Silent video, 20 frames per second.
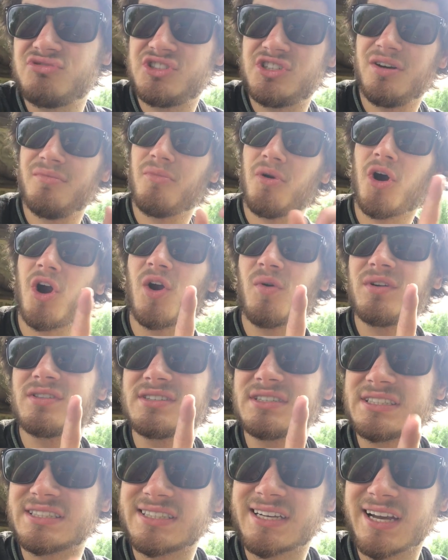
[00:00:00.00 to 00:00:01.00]
tomorrow
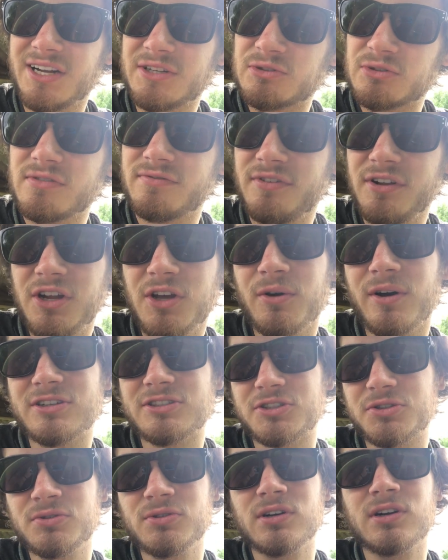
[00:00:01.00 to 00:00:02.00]
with a scheduled video
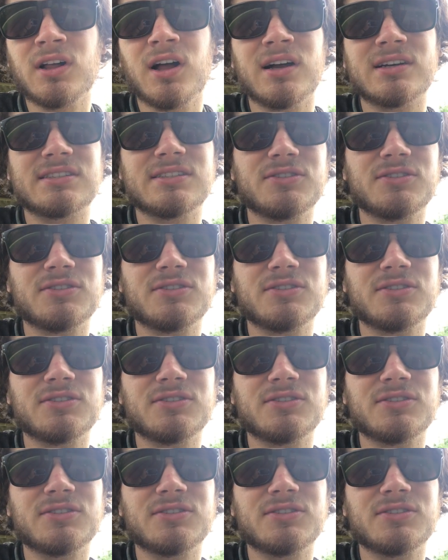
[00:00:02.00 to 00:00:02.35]
at 2 o'clock